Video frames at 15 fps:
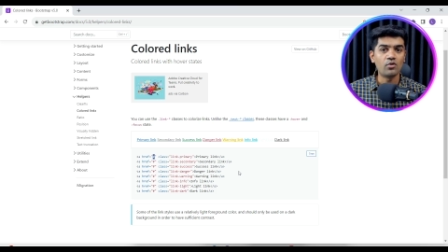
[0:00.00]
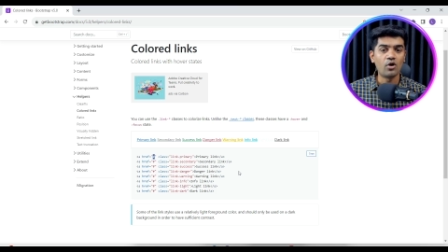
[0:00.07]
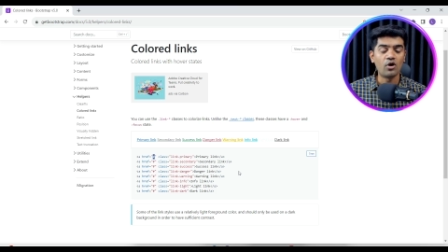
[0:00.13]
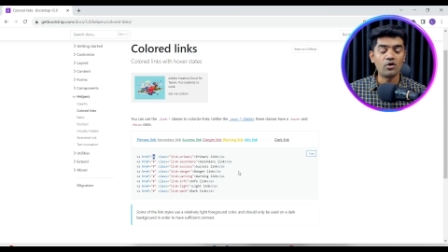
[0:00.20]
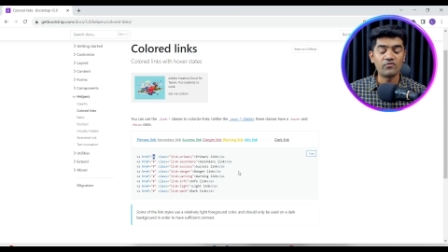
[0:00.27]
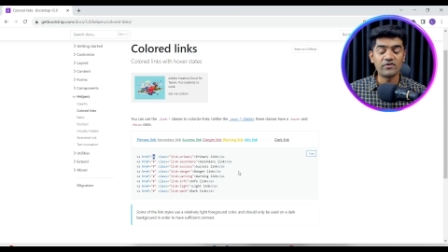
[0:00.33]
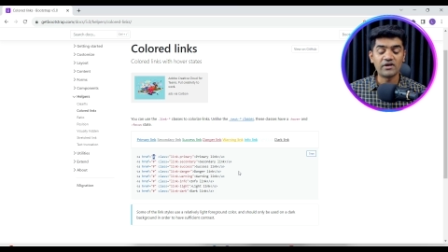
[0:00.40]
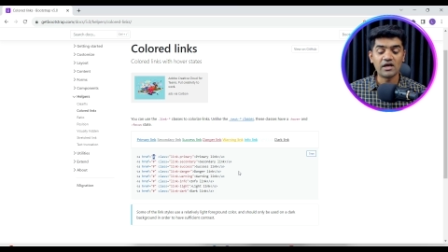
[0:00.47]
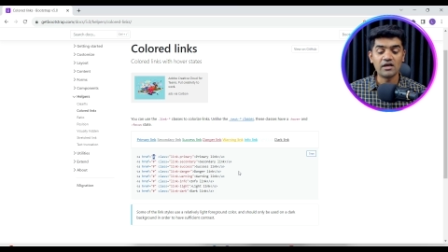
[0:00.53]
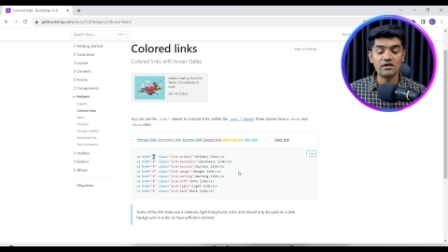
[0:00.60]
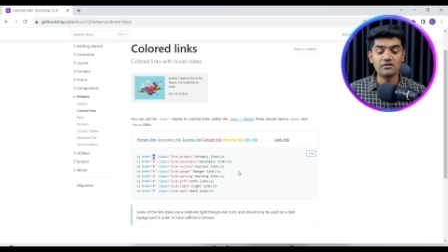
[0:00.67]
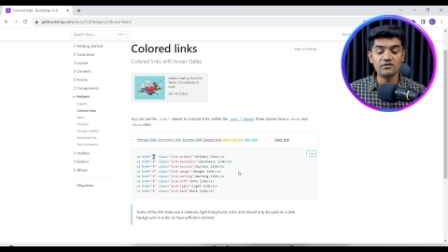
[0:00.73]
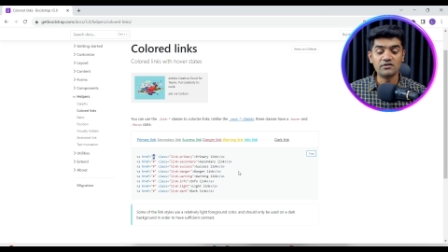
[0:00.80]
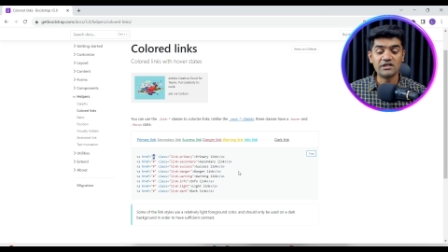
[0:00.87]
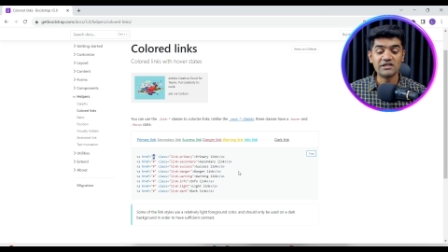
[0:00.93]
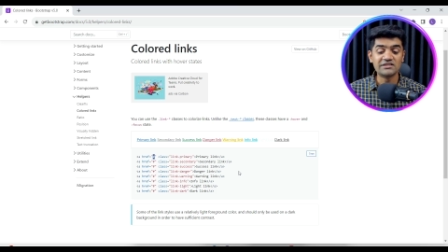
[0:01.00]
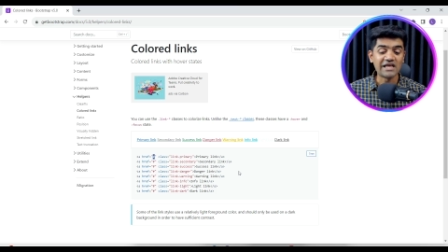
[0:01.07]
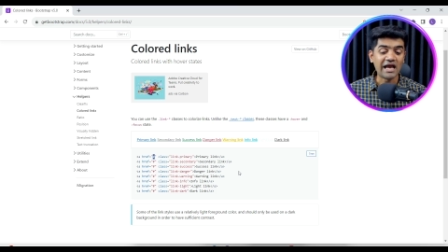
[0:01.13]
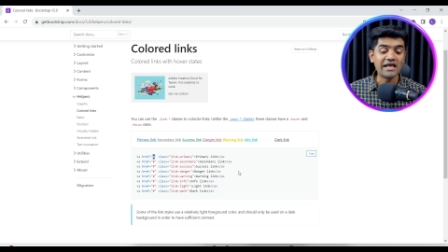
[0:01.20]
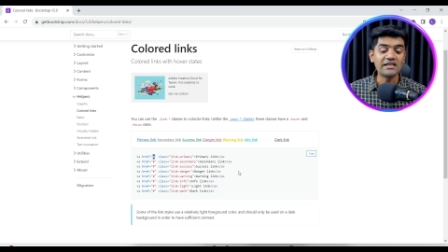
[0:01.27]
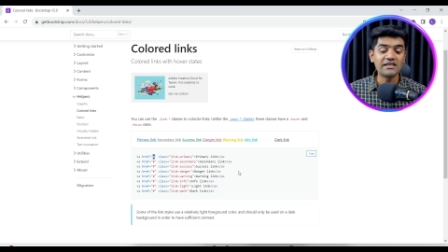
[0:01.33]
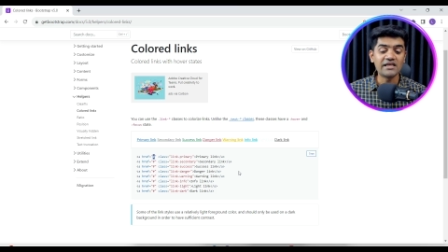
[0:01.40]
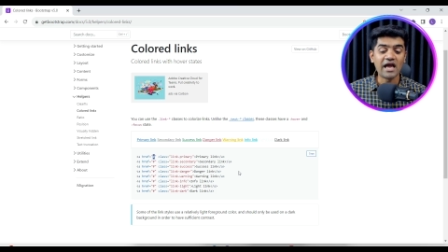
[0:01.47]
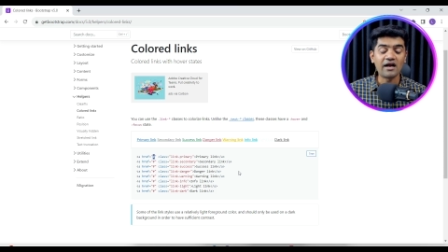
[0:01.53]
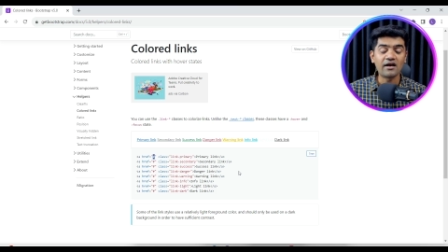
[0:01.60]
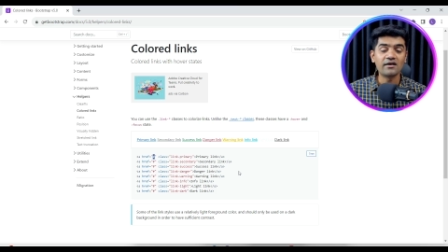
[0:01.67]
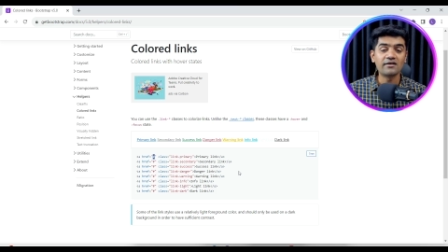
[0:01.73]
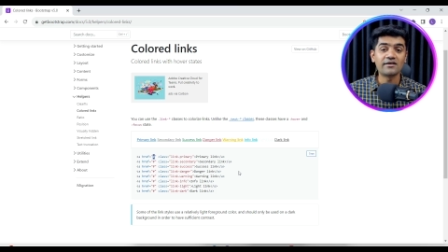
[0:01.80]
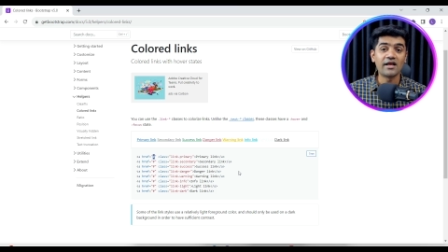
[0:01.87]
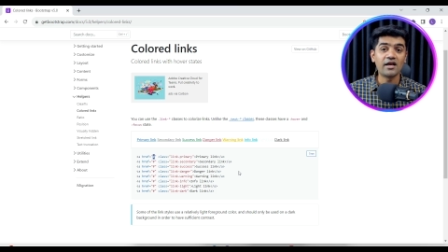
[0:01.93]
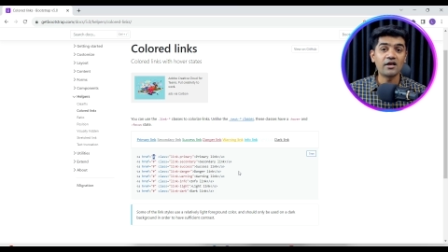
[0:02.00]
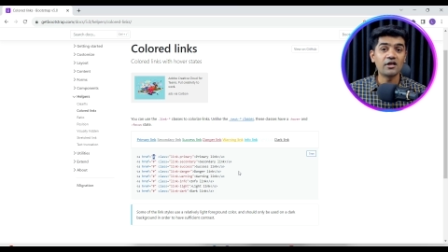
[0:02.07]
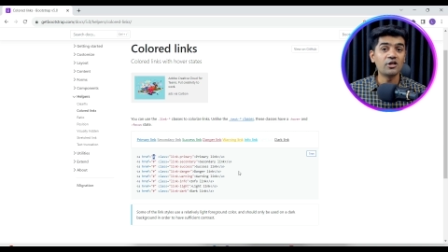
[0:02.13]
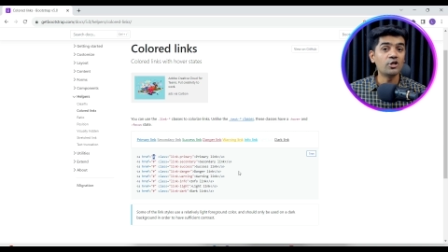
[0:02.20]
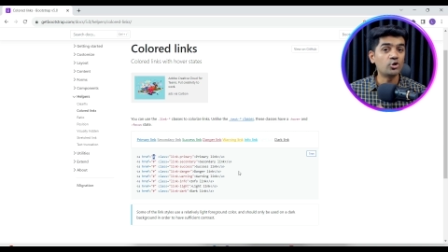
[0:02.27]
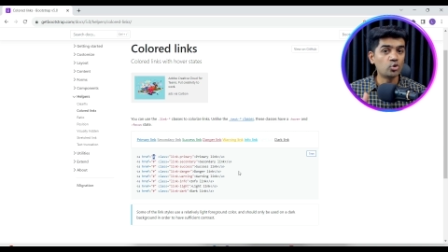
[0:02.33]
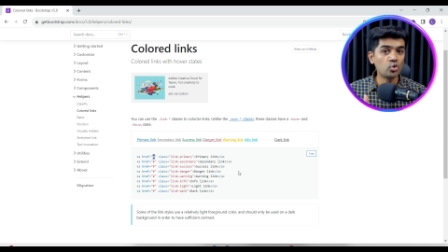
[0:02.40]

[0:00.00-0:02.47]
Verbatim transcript: or we can design the anchor tag in